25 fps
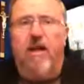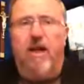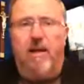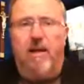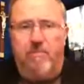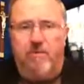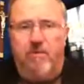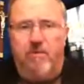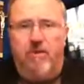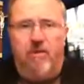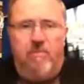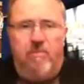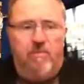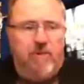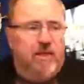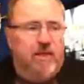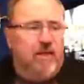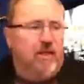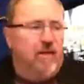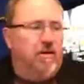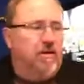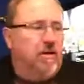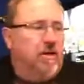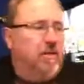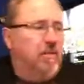I'm going to be
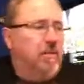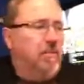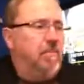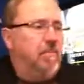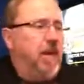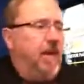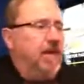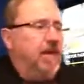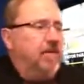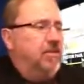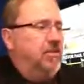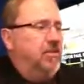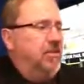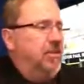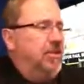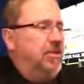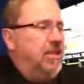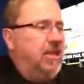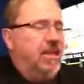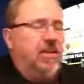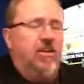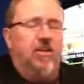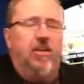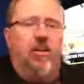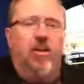coming back to you to
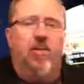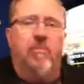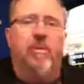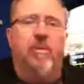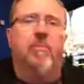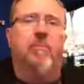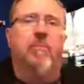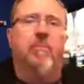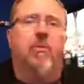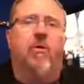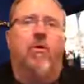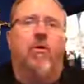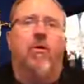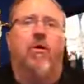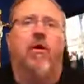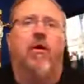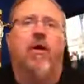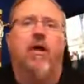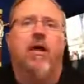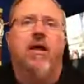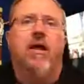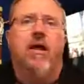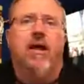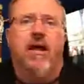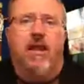tell you a little bit more
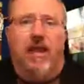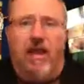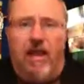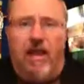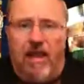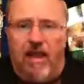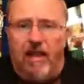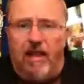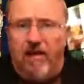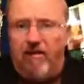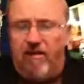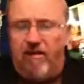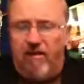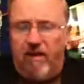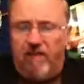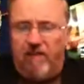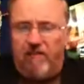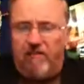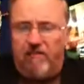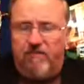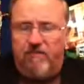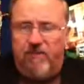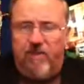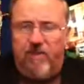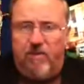later,
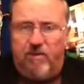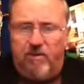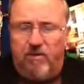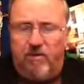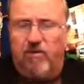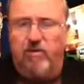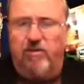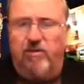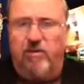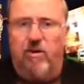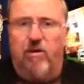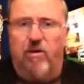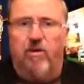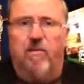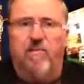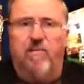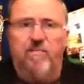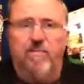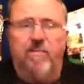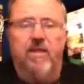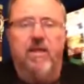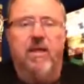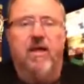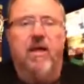next video or so,